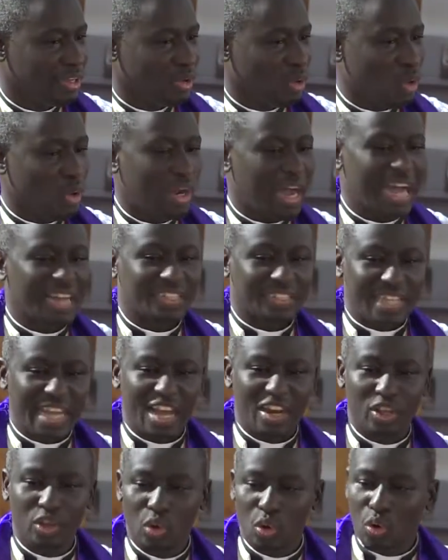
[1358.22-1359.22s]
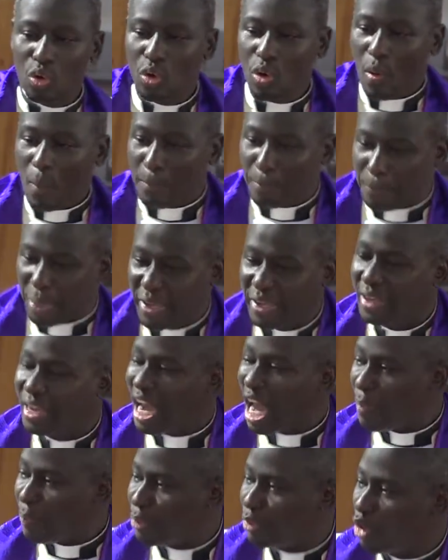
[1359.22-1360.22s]
Who can tell you, pick
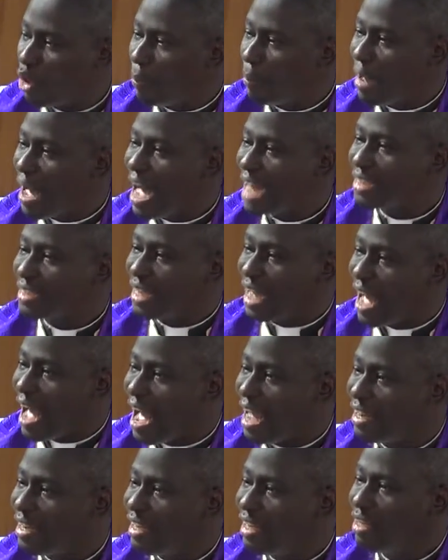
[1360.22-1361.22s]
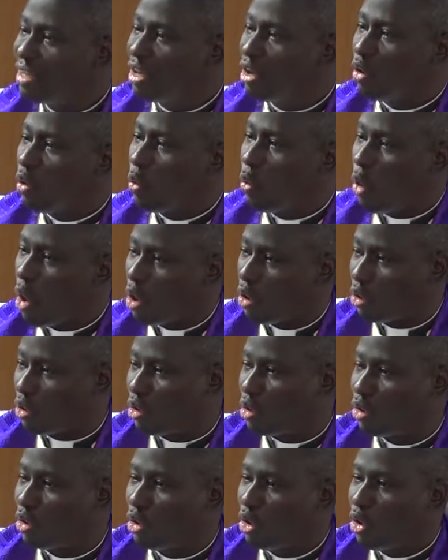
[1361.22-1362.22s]
up your mat and
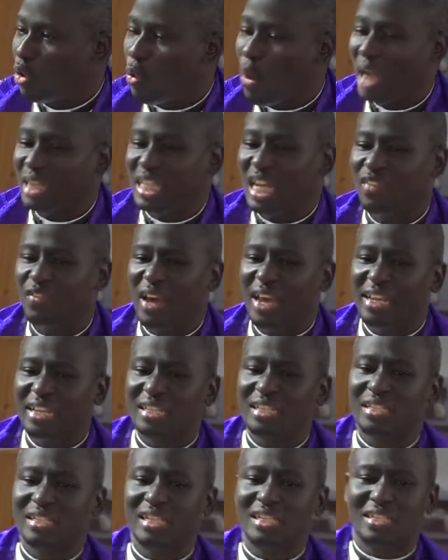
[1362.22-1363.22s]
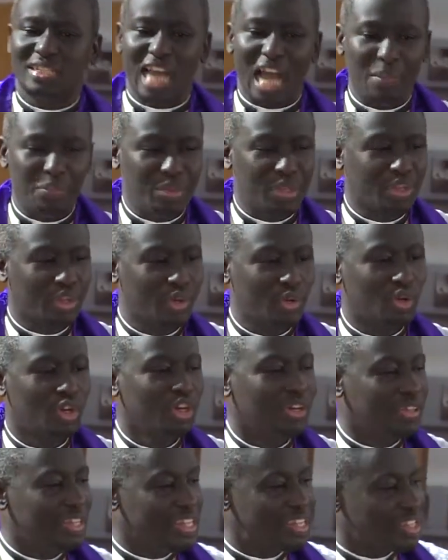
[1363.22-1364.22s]
walk. Whatever is disturbing you,
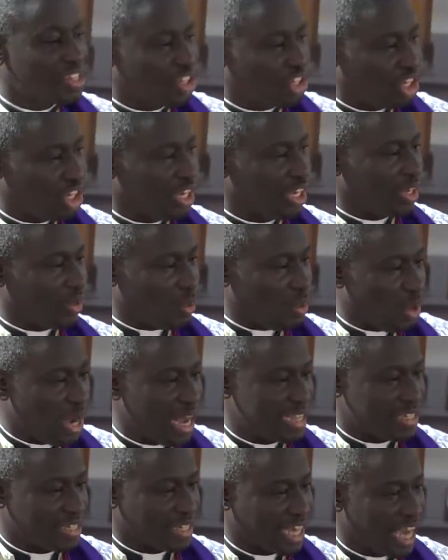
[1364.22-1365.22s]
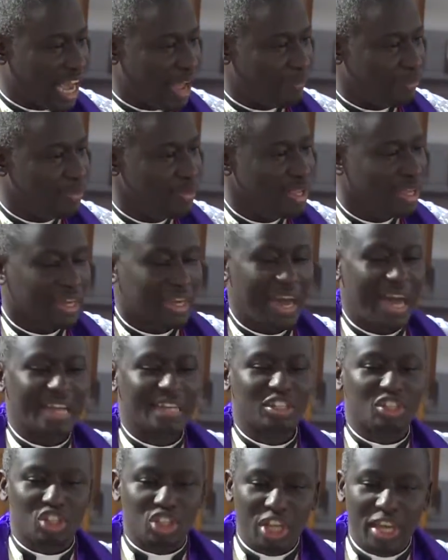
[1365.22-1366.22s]
this king who has come
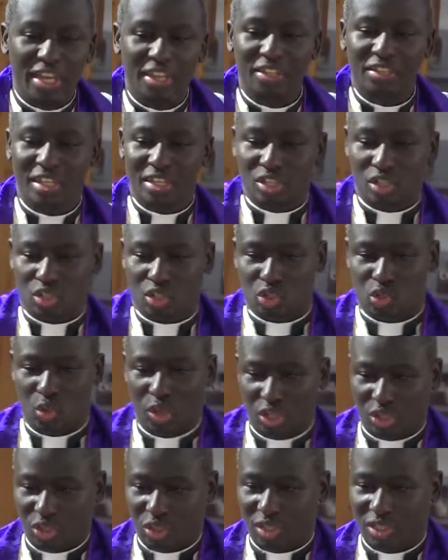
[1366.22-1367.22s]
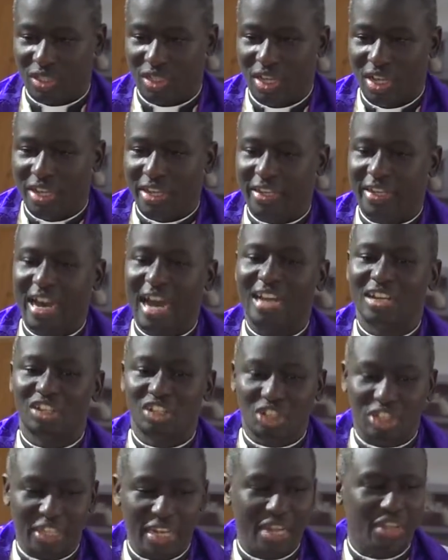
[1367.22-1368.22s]
can change the situation. He can
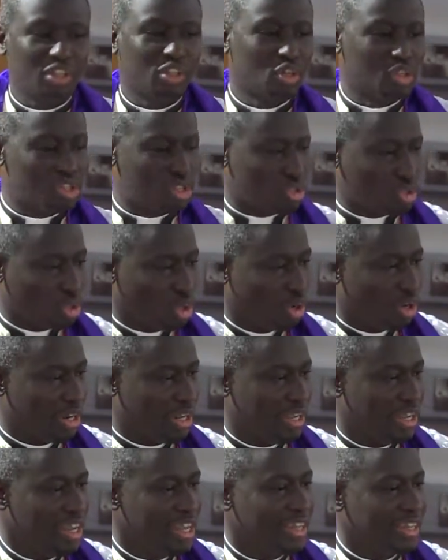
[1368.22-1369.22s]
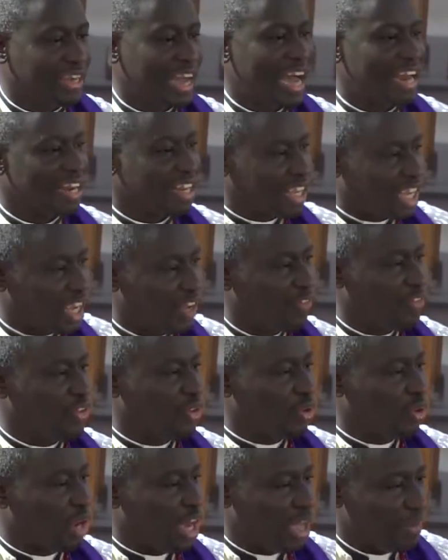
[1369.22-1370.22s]
change your story. He can give
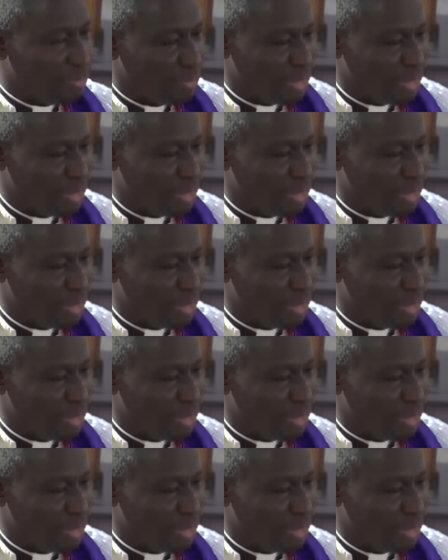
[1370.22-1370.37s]
you a